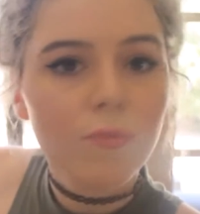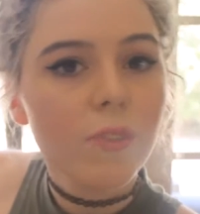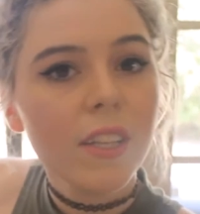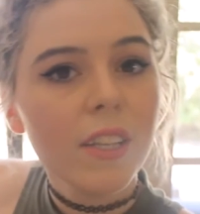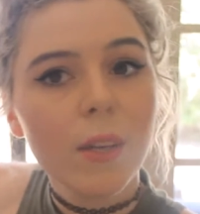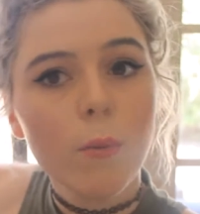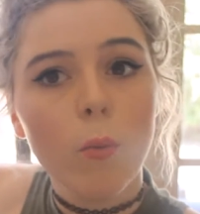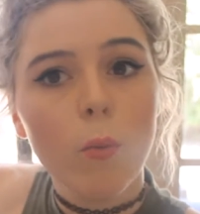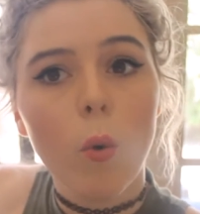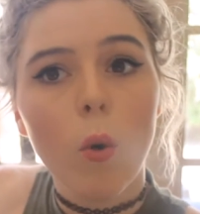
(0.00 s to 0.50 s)

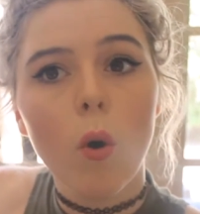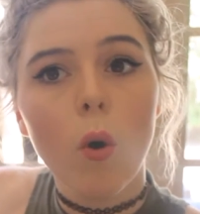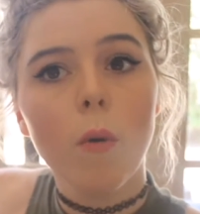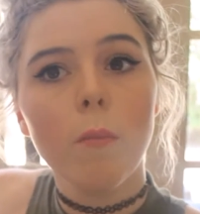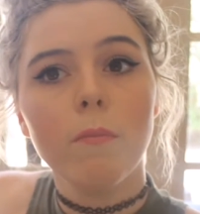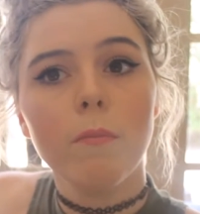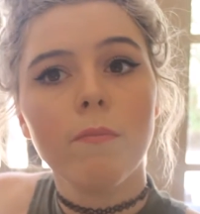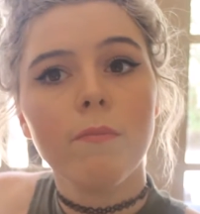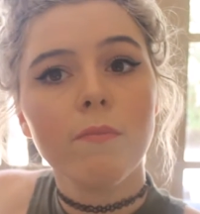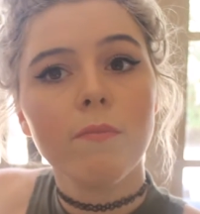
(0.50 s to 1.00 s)
really
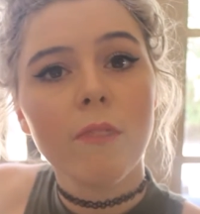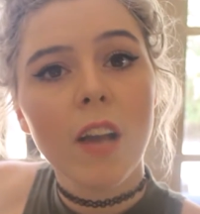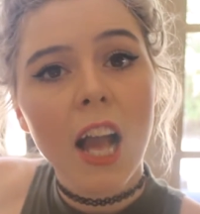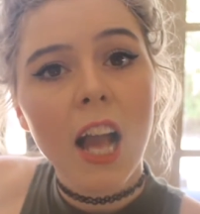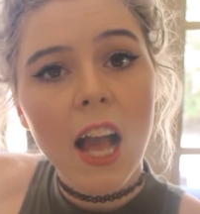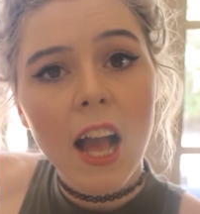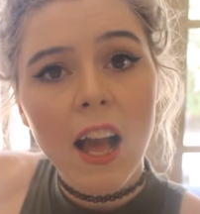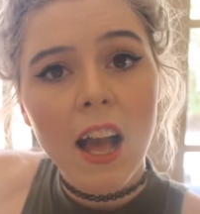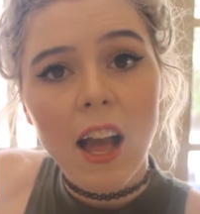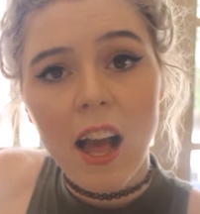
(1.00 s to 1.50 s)
warm
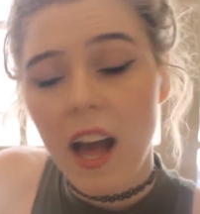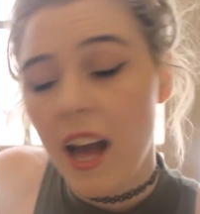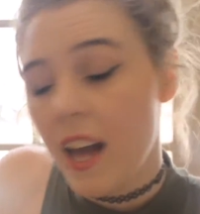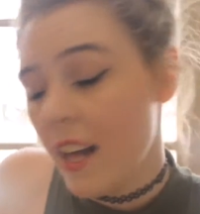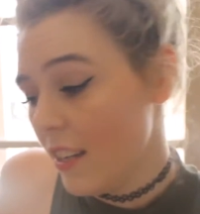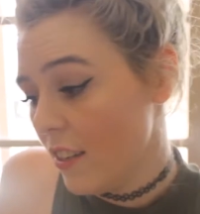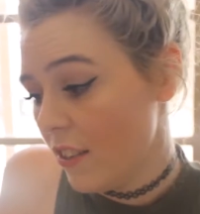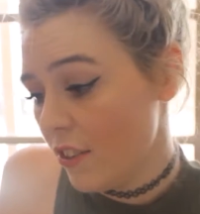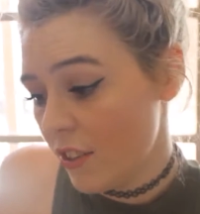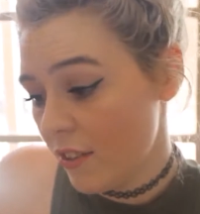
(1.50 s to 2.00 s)

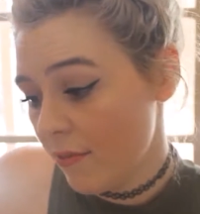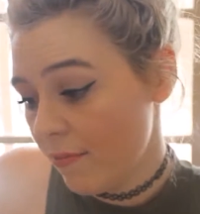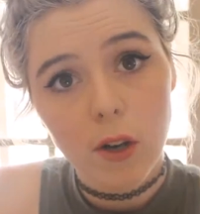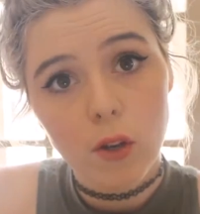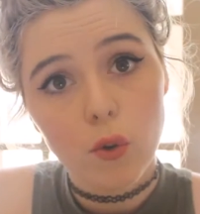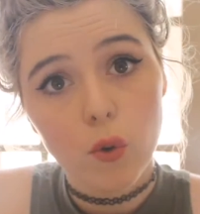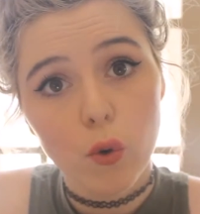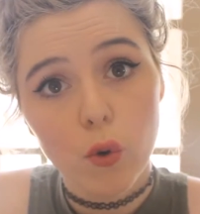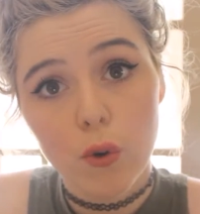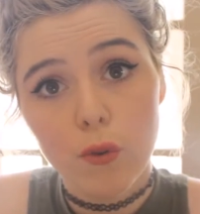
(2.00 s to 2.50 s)
and
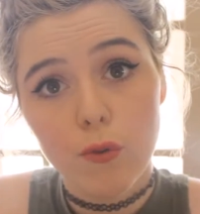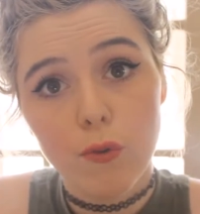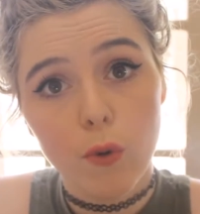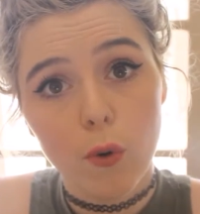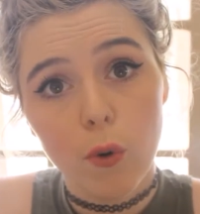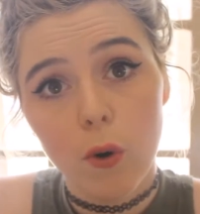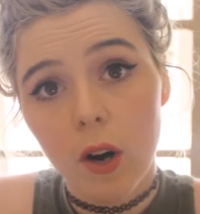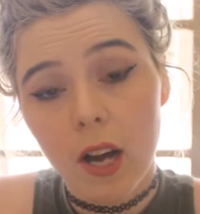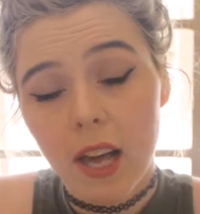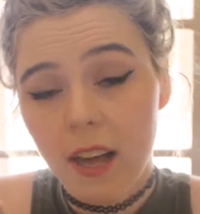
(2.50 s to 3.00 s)
good
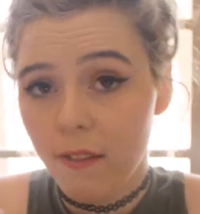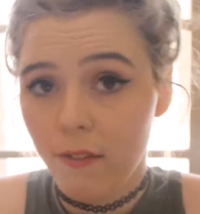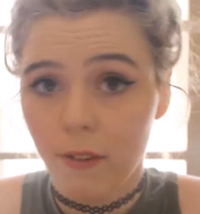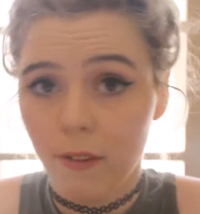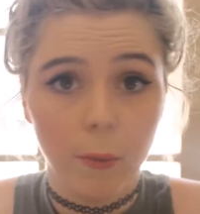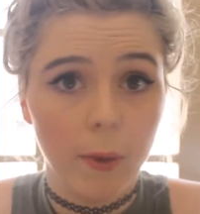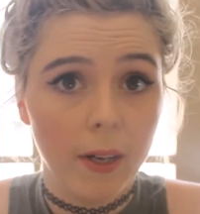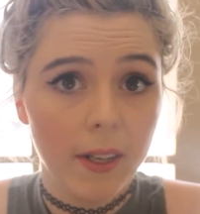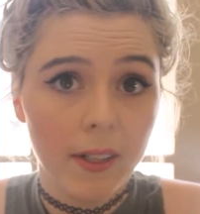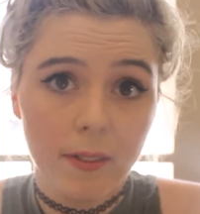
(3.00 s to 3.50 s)
for
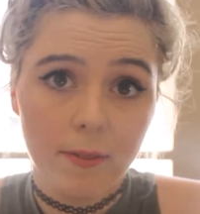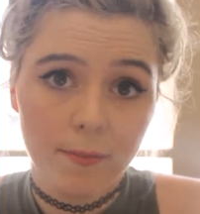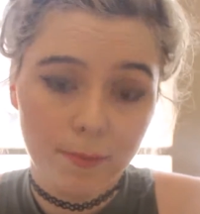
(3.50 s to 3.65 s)
everyone.